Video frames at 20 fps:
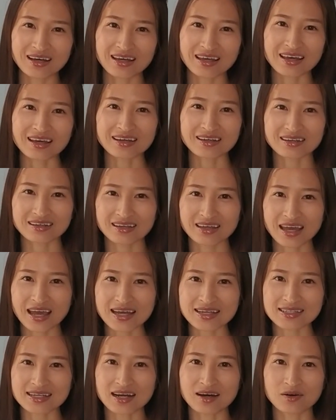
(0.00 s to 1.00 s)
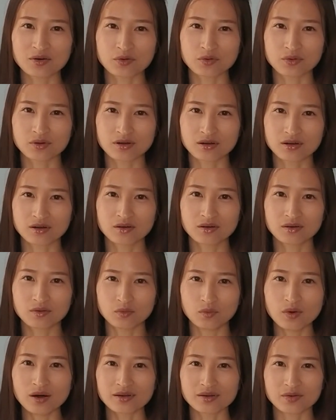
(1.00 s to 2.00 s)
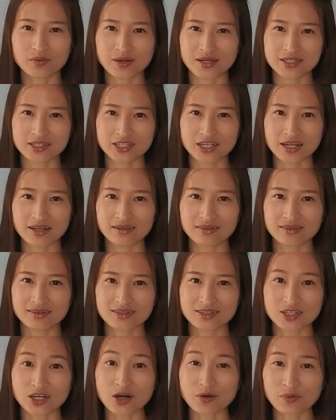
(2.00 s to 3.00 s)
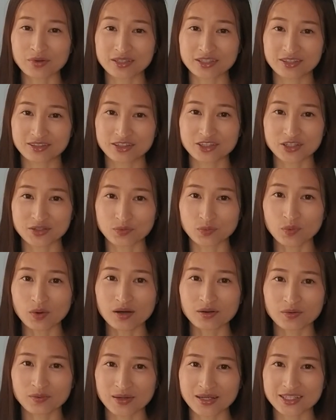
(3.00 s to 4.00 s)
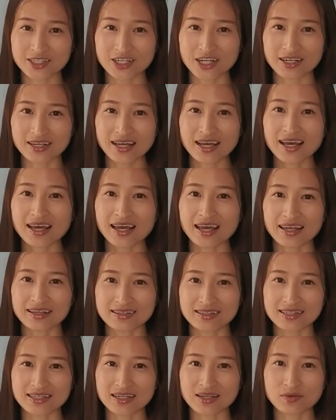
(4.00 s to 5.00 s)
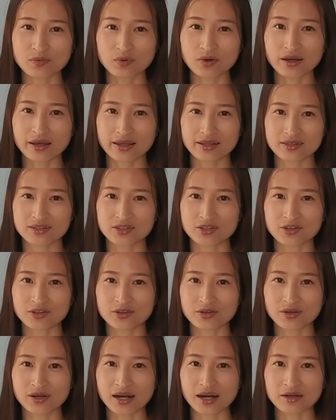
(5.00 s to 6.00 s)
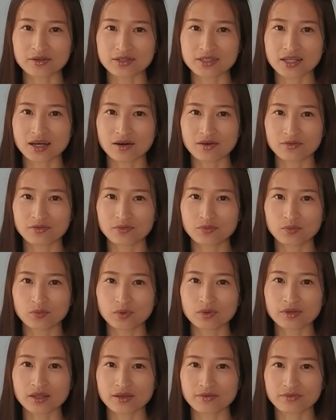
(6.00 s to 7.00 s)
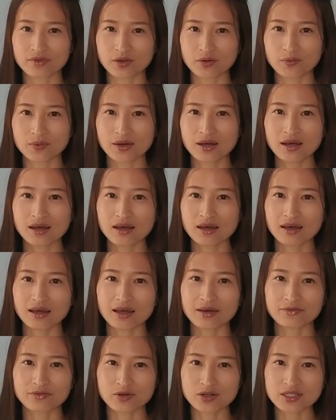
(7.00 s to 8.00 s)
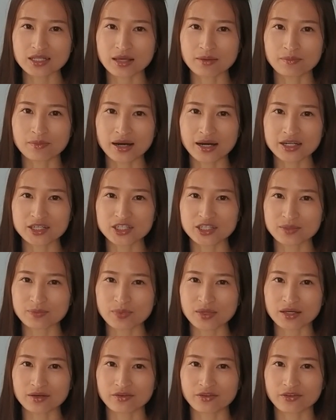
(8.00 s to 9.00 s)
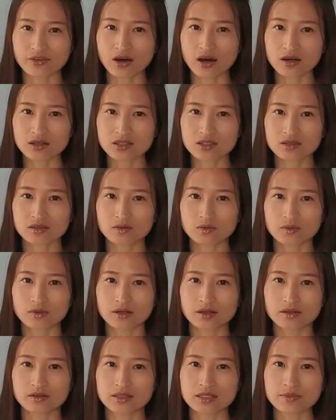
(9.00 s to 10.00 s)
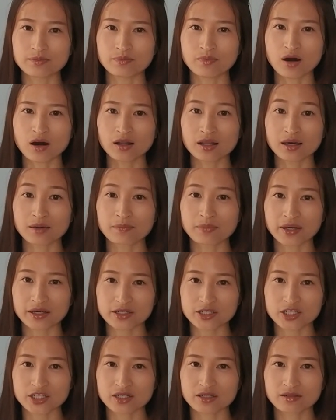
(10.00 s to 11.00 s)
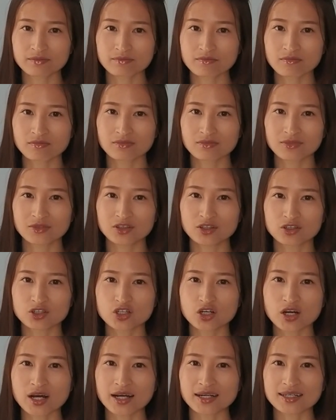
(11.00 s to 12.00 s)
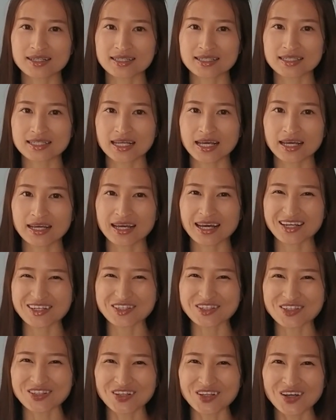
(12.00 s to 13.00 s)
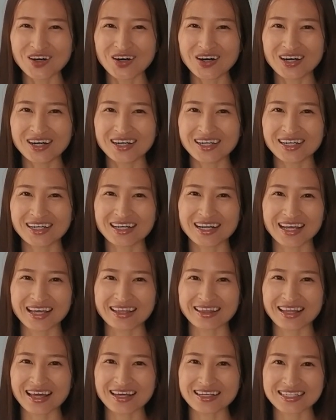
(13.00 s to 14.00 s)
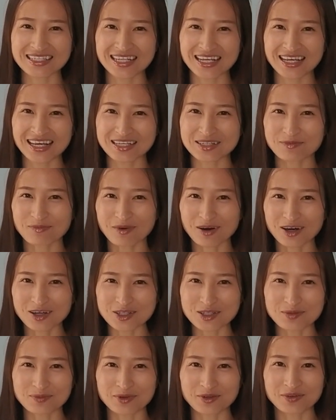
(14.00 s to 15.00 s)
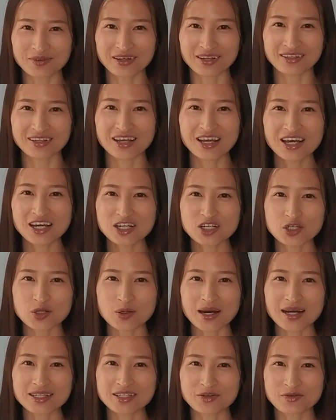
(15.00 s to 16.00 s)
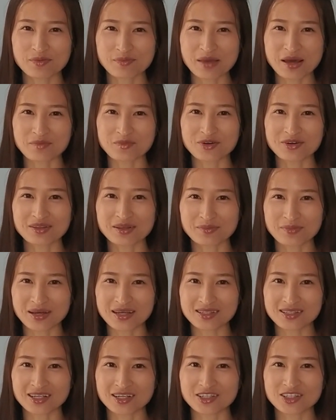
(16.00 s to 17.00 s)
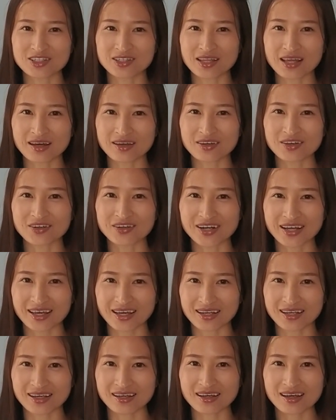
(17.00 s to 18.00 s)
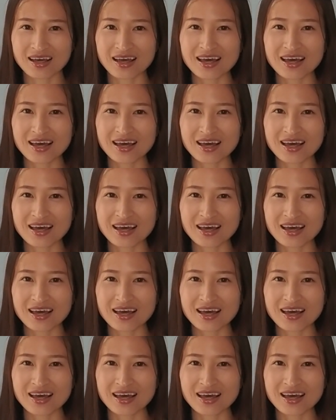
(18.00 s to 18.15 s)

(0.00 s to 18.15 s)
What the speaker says: and cast out your one question. Start with just one question and see what answer your higher self will give you. At first, it might just be a thought or a symbolic picture. You'll try to stay as long in that state as possible and try to remember the message that you're getting.